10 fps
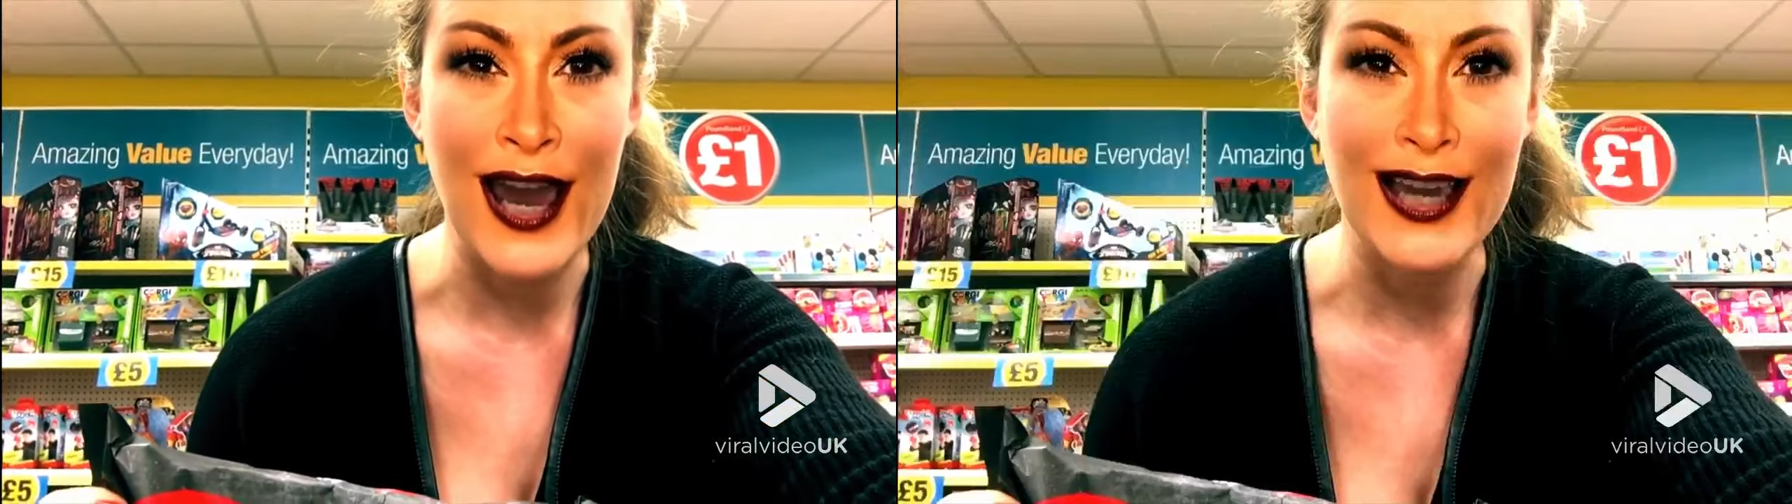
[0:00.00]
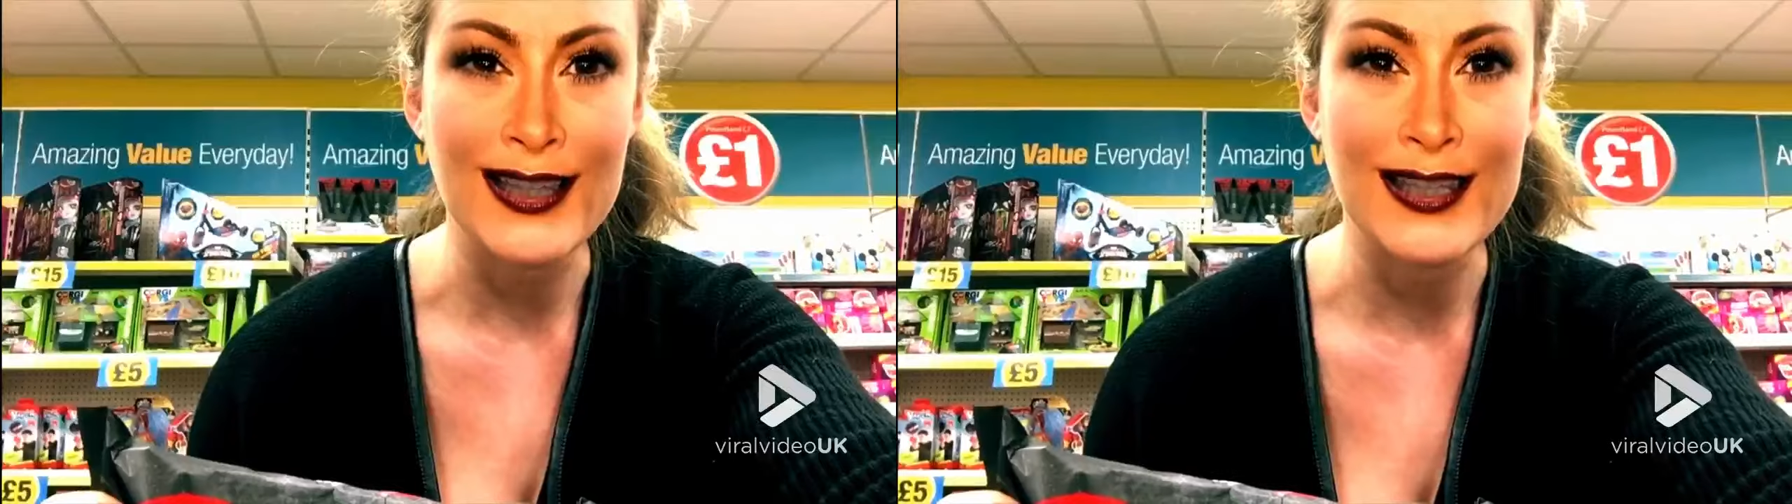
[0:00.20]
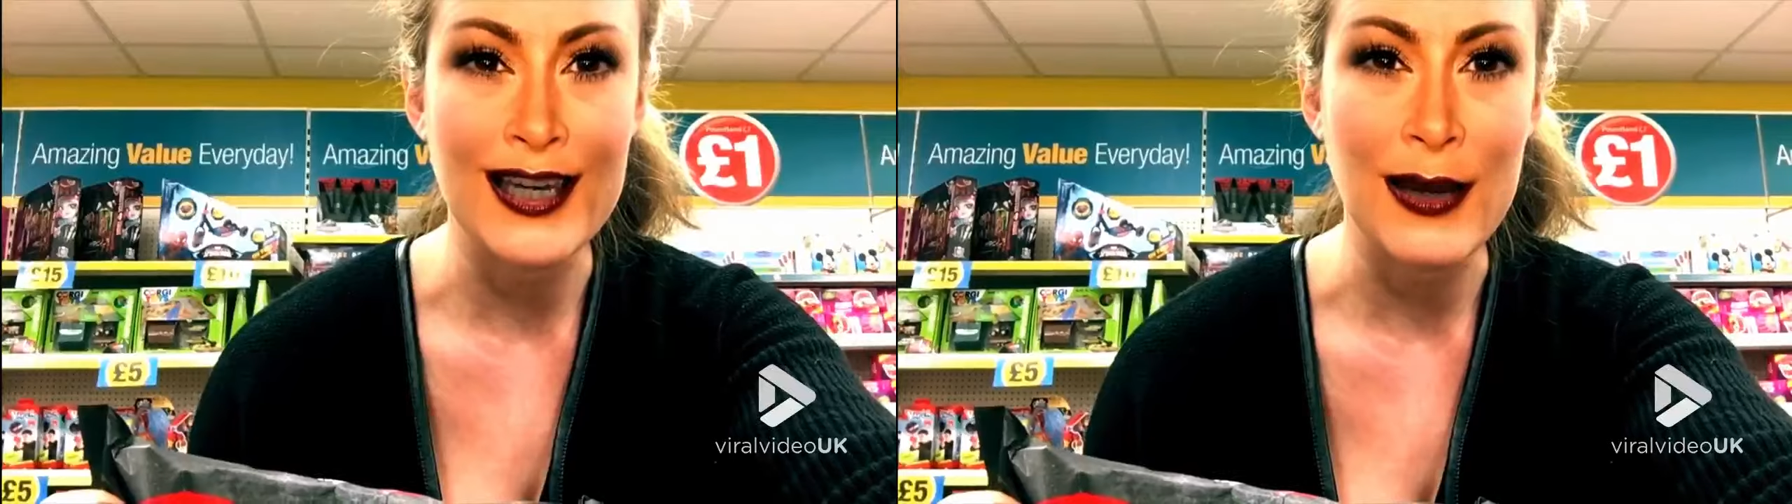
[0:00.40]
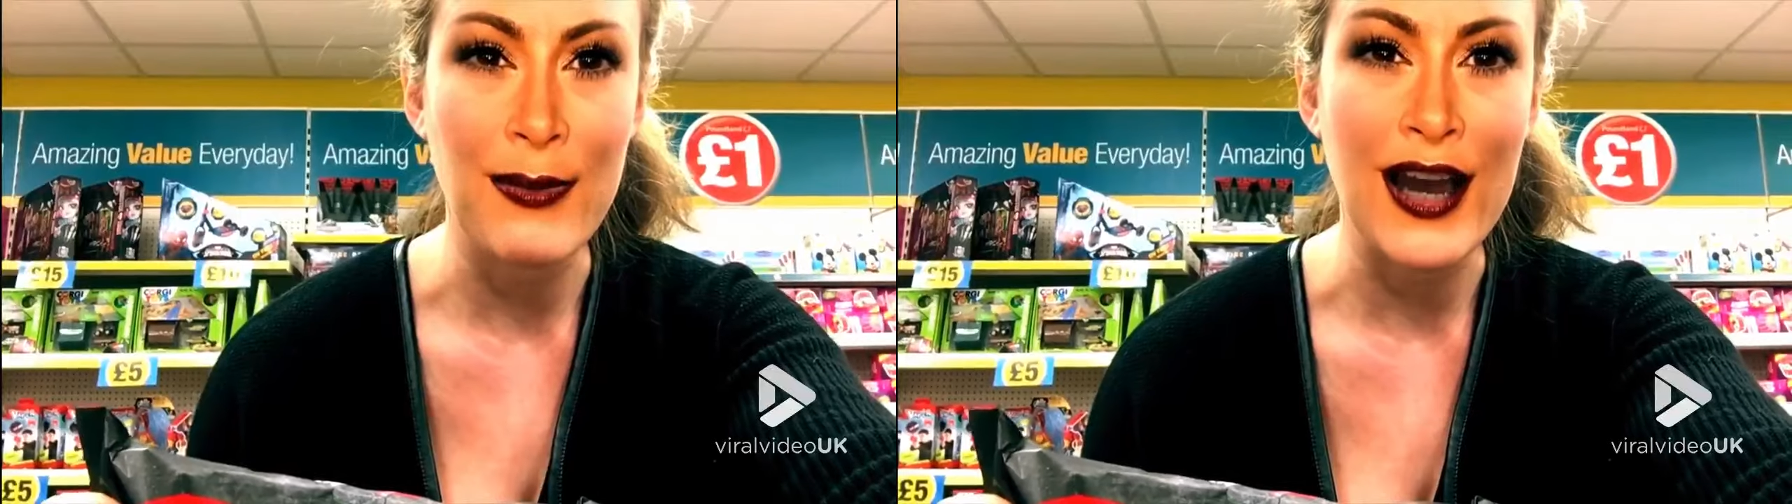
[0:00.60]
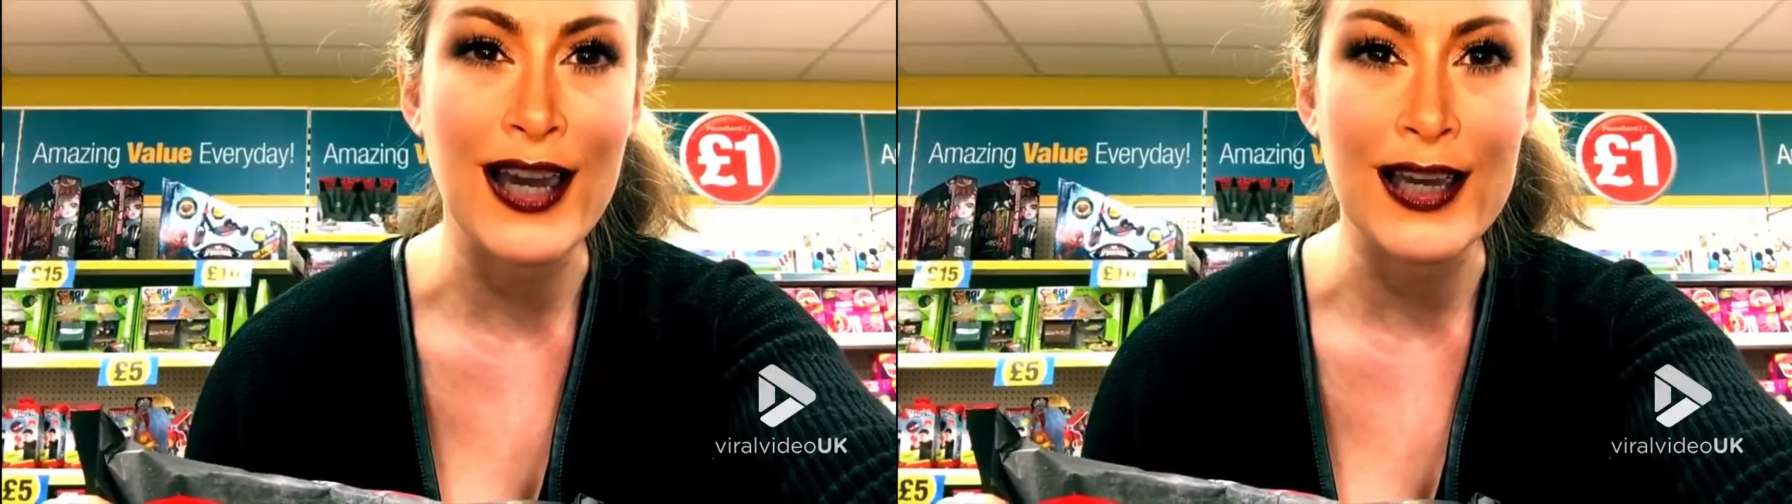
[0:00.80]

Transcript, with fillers: pasty by